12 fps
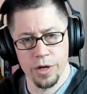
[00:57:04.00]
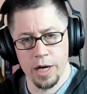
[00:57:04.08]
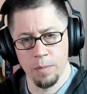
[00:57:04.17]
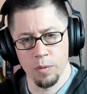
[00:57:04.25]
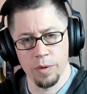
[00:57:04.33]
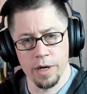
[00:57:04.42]
or
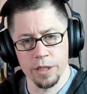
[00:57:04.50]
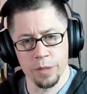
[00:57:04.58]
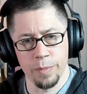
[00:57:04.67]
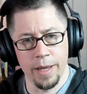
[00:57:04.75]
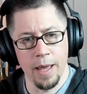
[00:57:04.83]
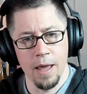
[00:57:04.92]
April, we're going
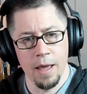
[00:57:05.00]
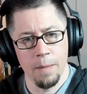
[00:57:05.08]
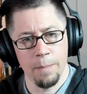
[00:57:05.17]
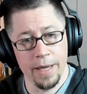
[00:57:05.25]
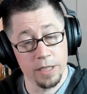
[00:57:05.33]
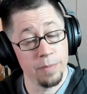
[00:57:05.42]
to
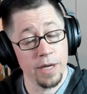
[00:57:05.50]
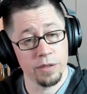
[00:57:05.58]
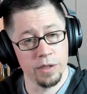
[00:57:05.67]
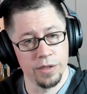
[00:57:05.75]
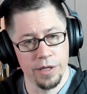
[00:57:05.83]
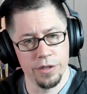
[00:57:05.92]
pay
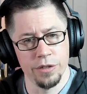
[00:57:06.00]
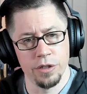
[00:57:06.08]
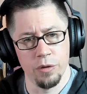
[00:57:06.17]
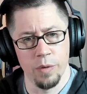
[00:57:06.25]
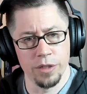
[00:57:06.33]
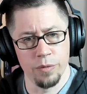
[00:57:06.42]
special attention to
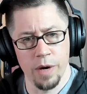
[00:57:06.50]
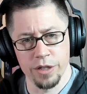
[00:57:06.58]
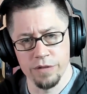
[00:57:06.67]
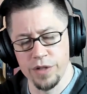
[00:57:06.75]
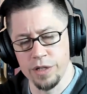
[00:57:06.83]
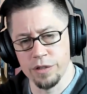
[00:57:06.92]
the
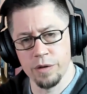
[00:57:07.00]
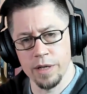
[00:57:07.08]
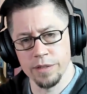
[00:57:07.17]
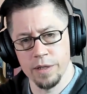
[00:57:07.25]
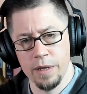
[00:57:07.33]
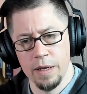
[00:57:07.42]
resurrection of Jesus
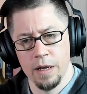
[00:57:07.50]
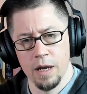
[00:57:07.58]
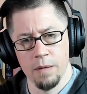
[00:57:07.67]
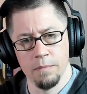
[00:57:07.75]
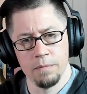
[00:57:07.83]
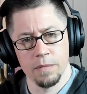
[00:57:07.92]
Christ.
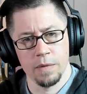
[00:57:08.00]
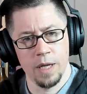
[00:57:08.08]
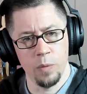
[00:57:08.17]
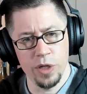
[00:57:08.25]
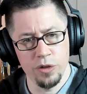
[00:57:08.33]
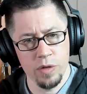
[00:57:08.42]

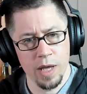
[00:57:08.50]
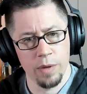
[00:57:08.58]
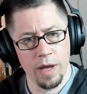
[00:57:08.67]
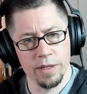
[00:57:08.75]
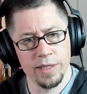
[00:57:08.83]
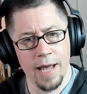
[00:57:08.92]
Can we do that
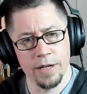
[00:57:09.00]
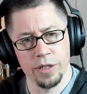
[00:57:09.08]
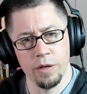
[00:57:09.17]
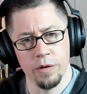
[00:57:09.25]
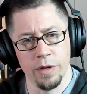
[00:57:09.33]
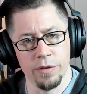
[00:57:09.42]
without
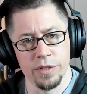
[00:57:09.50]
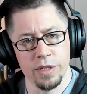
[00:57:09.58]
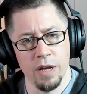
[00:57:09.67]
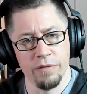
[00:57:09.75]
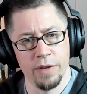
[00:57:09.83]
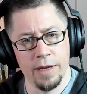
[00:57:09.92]
attaching all the other
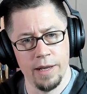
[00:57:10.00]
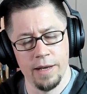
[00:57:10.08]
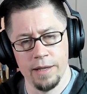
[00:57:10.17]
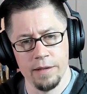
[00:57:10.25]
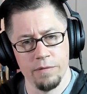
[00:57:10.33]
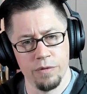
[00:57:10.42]
stuff?
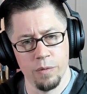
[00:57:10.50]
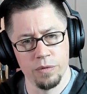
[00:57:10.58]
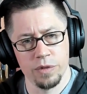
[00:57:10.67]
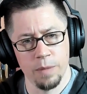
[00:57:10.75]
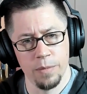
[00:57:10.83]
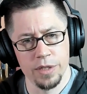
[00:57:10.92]
And for
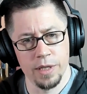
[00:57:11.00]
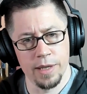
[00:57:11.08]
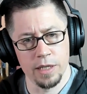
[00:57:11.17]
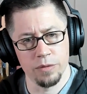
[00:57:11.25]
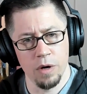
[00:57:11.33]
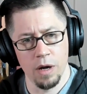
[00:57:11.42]
some reason
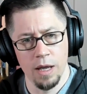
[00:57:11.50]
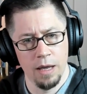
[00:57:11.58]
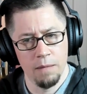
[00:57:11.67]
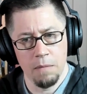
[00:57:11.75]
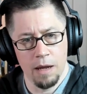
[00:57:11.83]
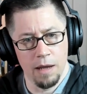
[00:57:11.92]
that's wrong.
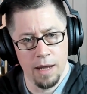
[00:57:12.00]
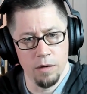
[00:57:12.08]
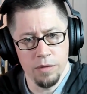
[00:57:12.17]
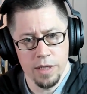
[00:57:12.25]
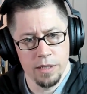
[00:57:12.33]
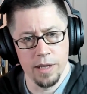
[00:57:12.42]
I
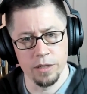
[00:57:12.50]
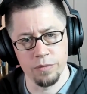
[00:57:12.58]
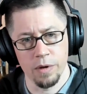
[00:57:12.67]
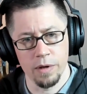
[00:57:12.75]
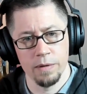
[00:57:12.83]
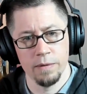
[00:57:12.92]
don't think that's
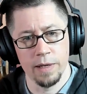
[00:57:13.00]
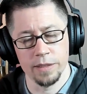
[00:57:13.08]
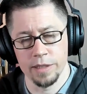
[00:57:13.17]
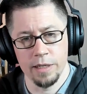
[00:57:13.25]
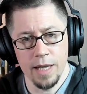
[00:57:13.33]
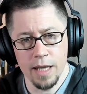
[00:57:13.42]
wrong. I
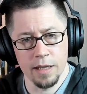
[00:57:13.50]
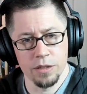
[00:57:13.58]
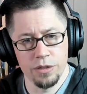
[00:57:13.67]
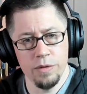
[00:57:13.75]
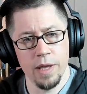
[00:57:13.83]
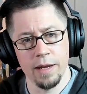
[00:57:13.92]
say, yeah, let's
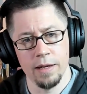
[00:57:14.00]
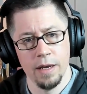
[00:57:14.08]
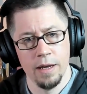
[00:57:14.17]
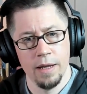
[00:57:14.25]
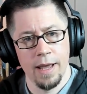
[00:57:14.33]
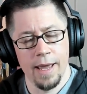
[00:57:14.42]
do that.
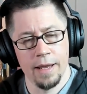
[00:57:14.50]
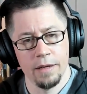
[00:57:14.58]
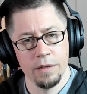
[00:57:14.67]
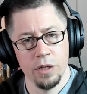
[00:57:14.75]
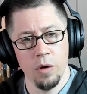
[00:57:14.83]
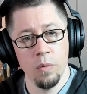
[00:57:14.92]
And
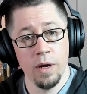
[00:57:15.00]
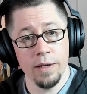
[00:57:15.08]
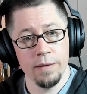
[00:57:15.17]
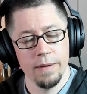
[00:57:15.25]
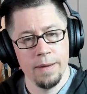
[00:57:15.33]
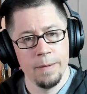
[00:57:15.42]
you know
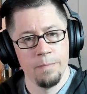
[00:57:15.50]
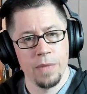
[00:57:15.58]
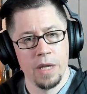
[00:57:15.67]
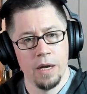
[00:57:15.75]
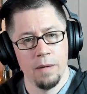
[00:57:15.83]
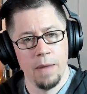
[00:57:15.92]
what?
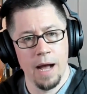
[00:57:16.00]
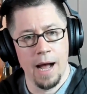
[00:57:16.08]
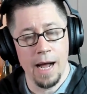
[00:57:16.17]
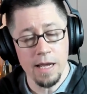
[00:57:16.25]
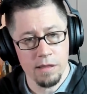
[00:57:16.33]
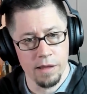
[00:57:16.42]

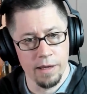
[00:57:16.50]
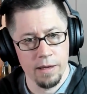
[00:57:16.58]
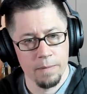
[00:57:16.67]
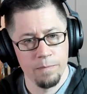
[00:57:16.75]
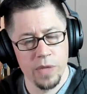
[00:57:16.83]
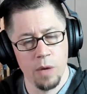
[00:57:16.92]
I think
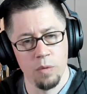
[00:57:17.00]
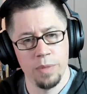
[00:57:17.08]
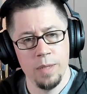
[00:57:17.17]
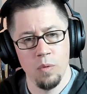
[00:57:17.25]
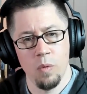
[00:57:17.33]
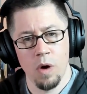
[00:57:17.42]
that when
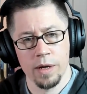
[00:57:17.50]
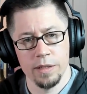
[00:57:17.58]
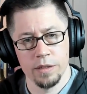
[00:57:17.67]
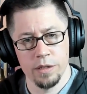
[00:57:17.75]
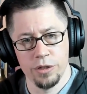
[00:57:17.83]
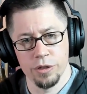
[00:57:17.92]
people walk
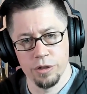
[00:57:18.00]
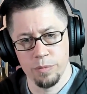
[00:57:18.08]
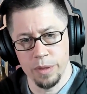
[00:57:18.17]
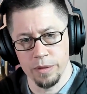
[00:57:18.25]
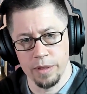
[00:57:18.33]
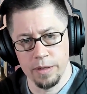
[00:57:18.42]
into the church
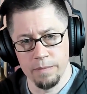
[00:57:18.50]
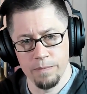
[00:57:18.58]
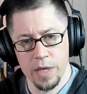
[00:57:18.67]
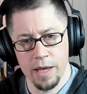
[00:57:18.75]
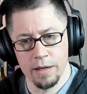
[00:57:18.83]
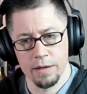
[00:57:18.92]
building
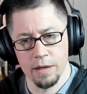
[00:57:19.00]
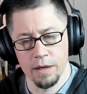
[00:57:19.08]
that